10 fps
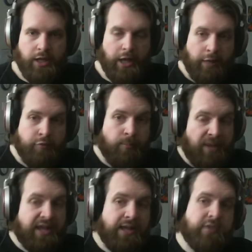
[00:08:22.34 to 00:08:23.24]
if you're
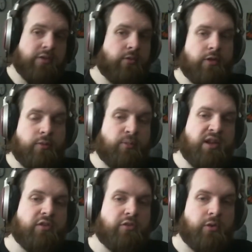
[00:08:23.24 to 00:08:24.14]
making it something that
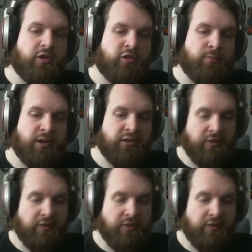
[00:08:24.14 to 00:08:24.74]
players don't expect,